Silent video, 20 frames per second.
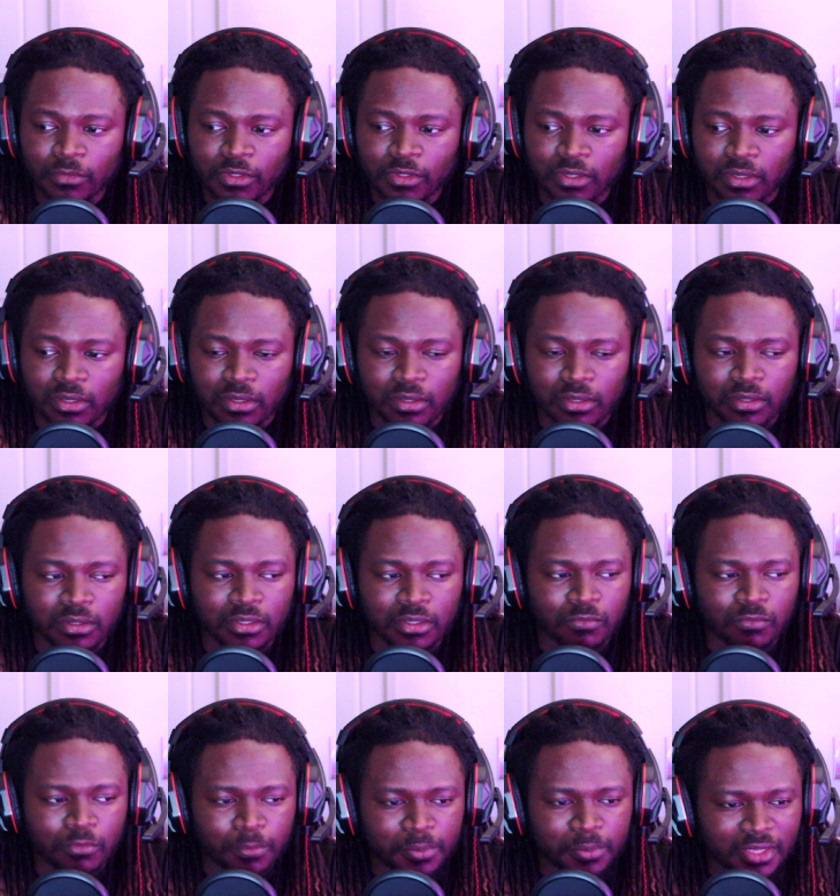Uh, it
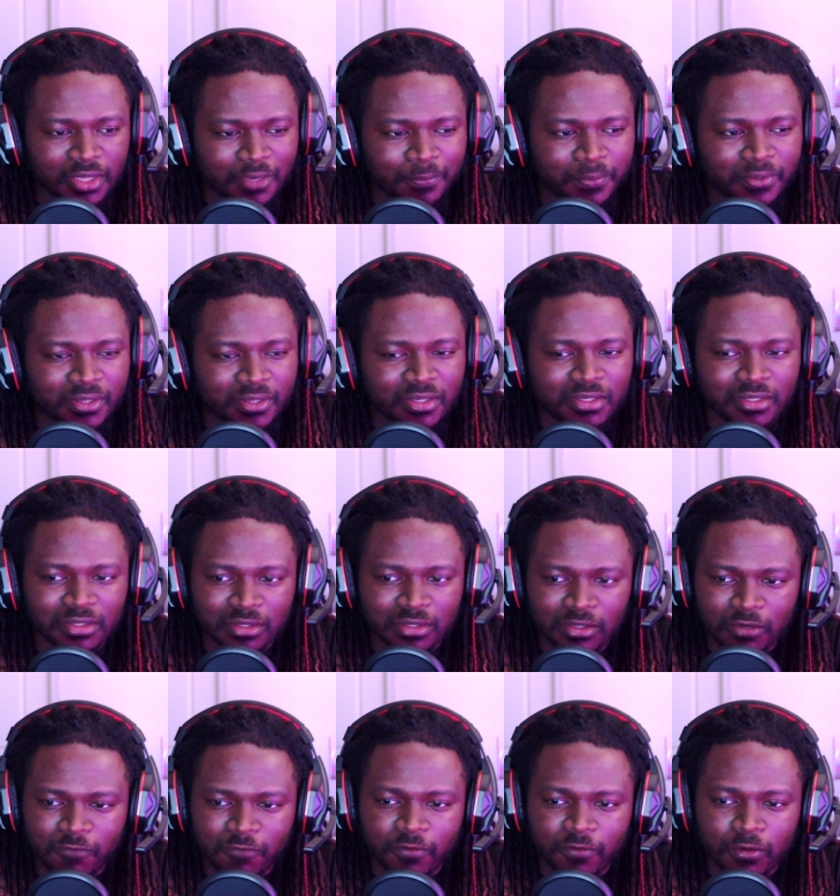would play pretty
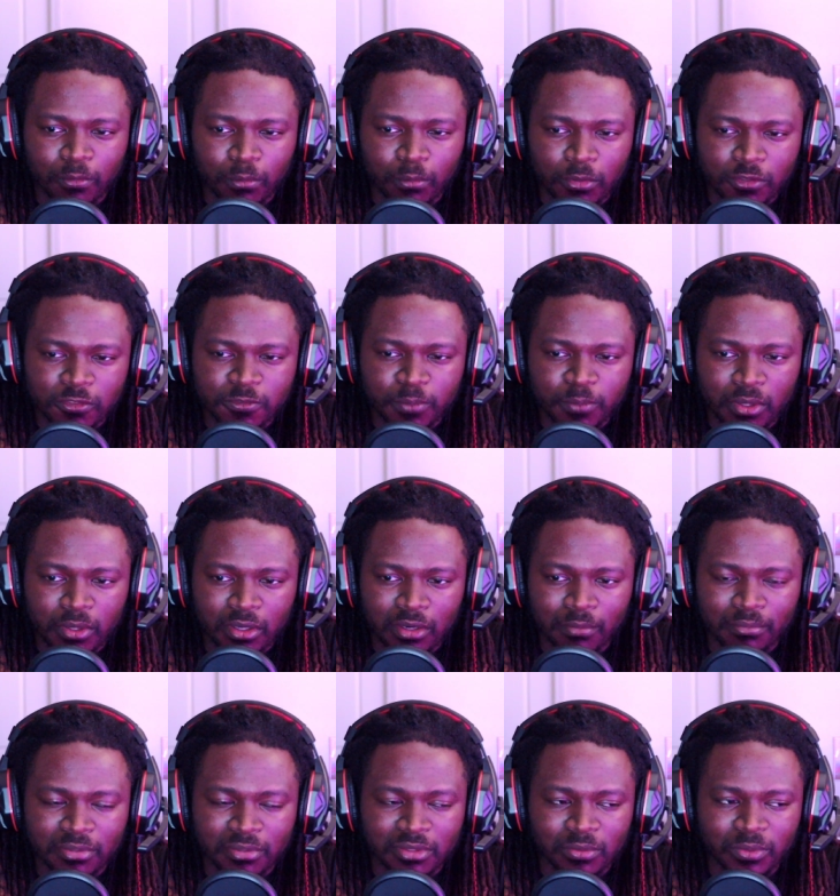clear for the most
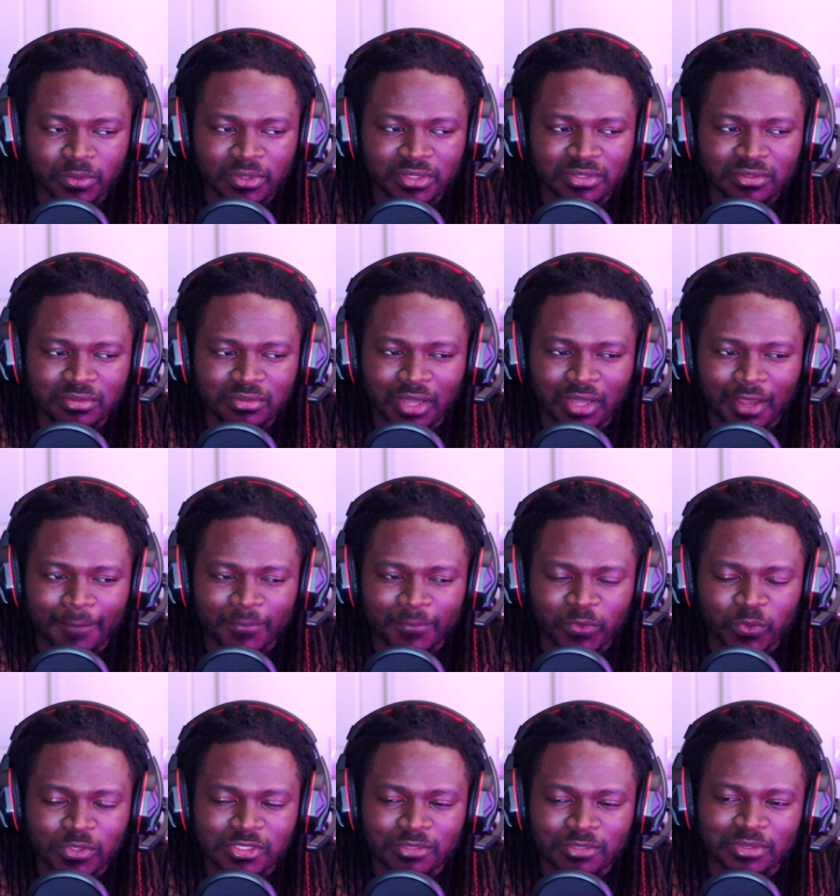part, but when I'm
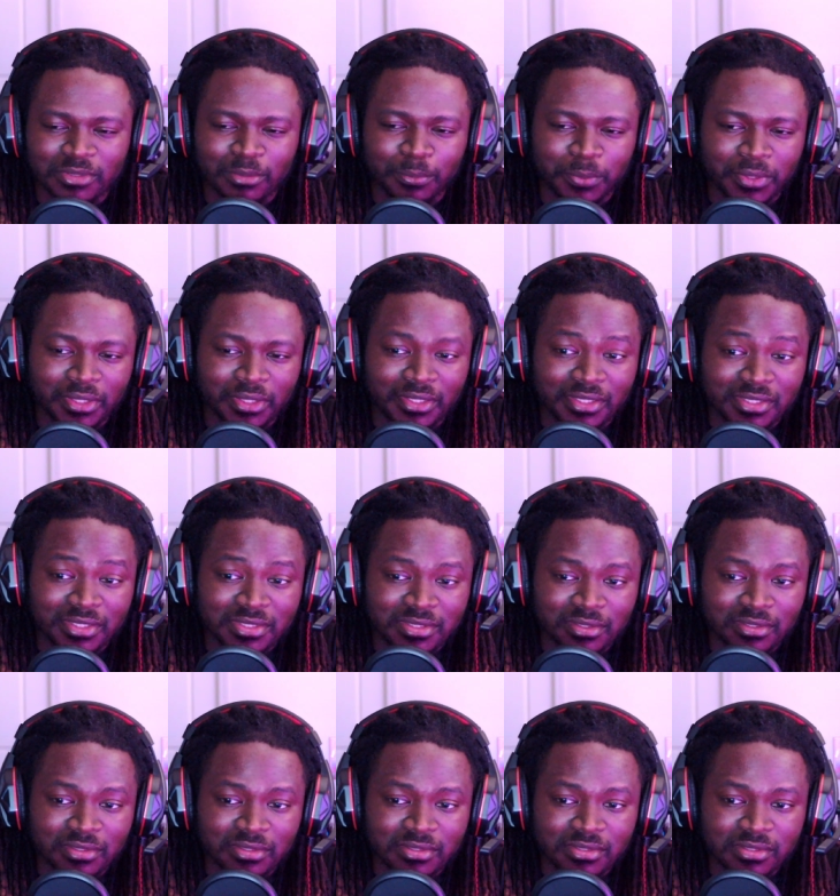doing something pretty
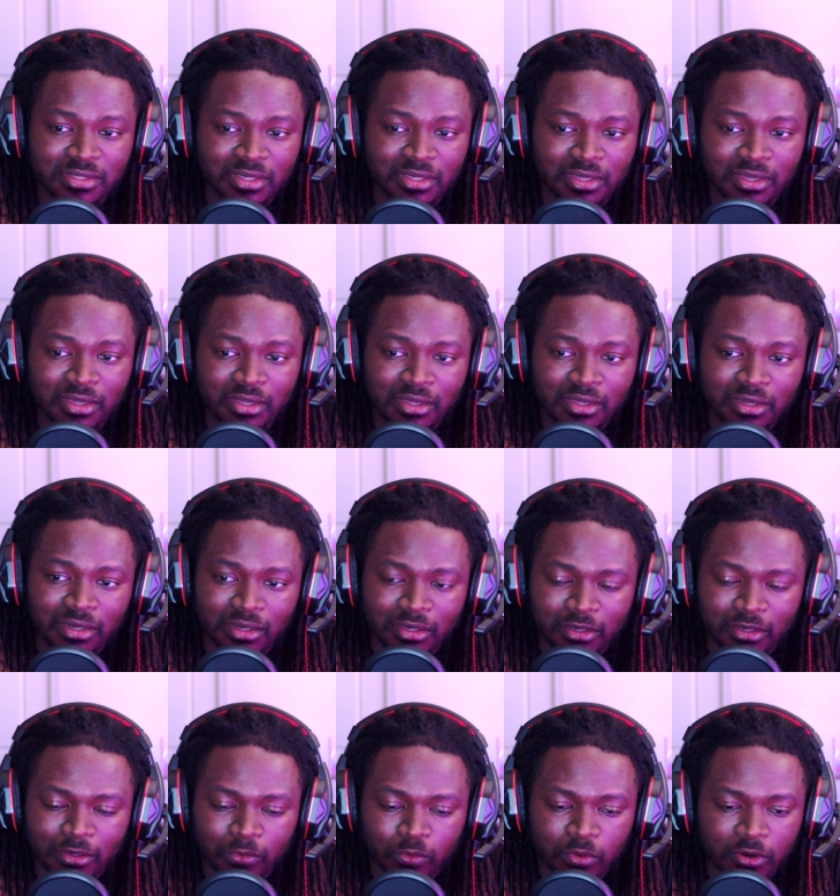intense,
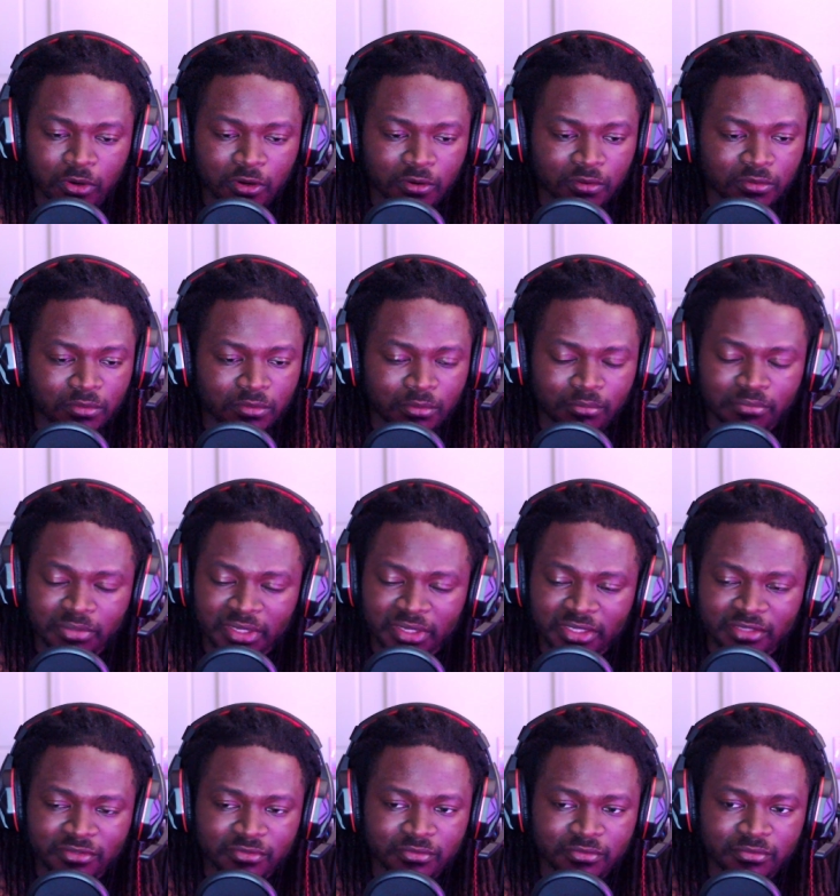uh, where
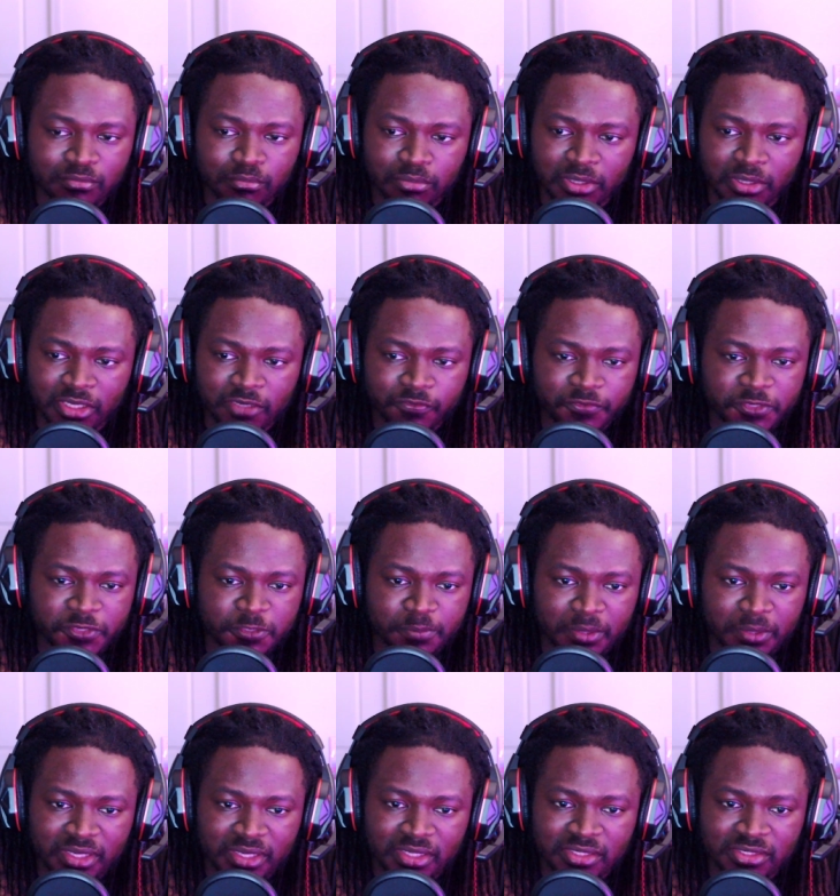button button
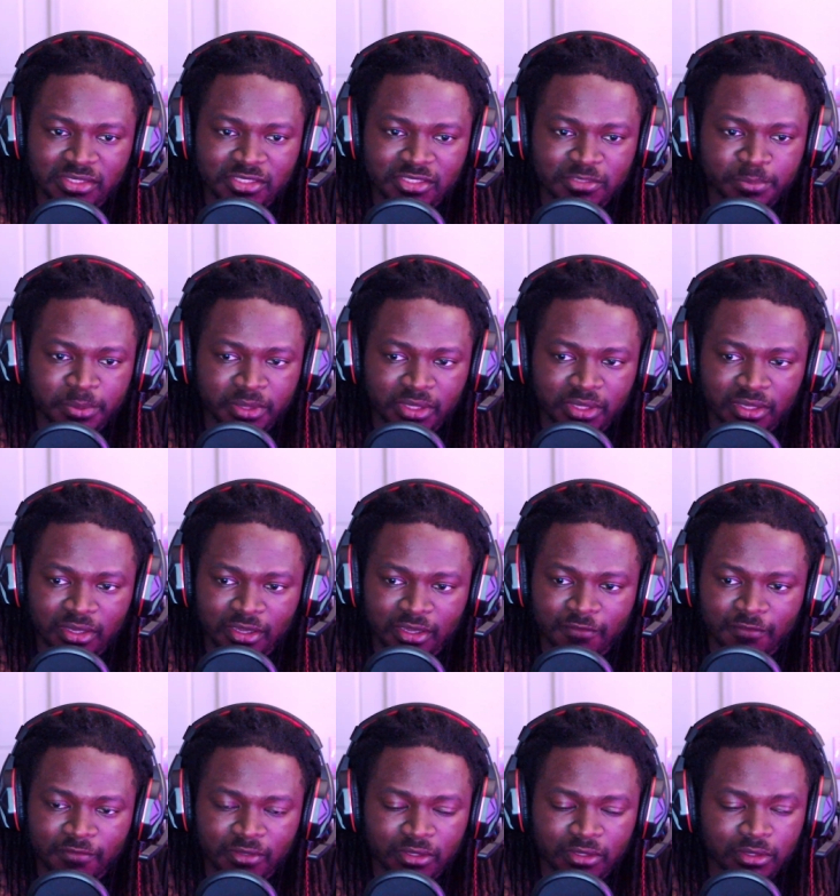response is pretty
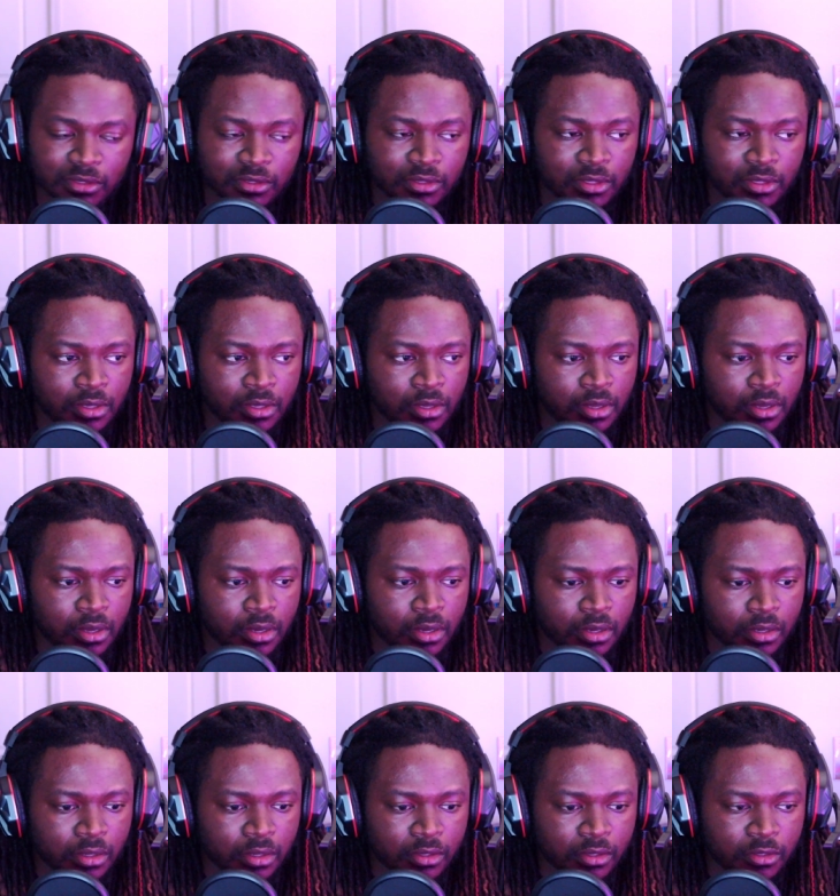heavy,
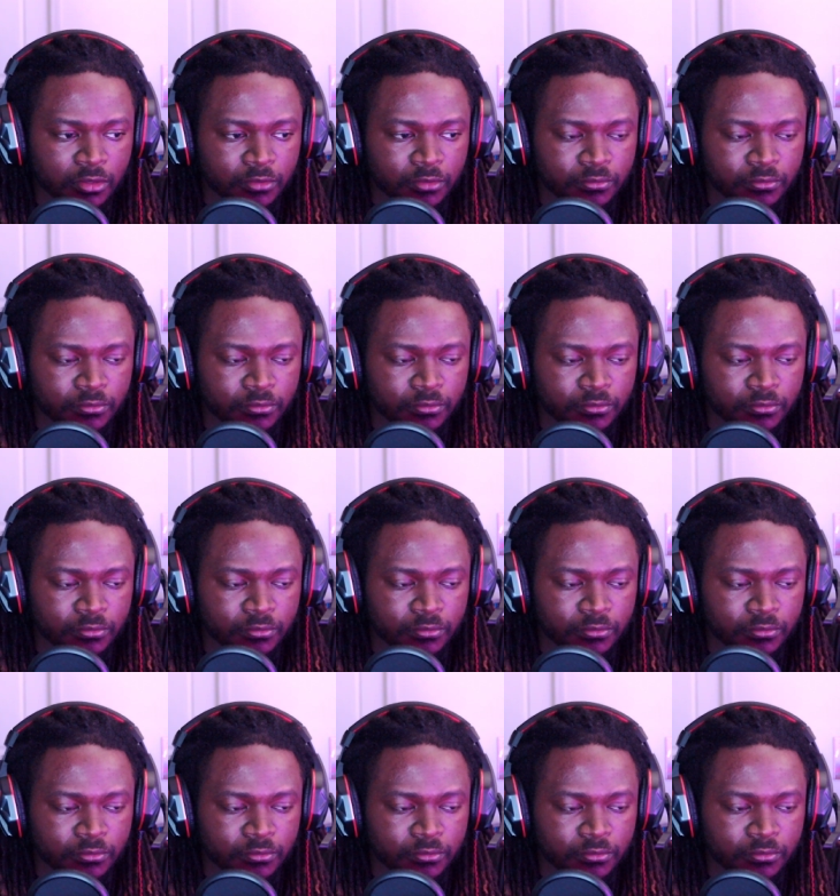uh,